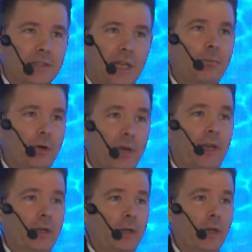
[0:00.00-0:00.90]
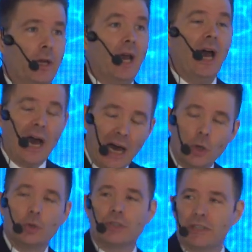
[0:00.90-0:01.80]
submarine
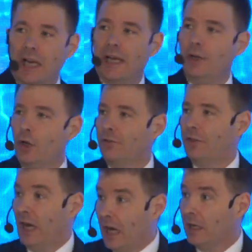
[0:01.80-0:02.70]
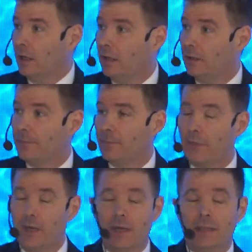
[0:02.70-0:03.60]
outside of the hull.
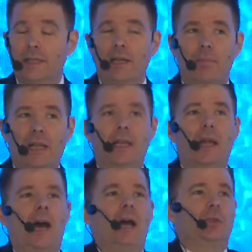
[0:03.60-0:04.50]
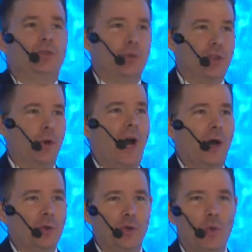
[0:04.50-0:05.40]
It's like building a house with no
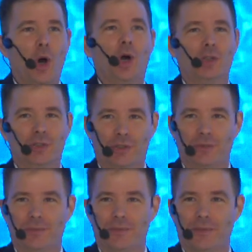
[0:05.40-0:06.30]
outer walls.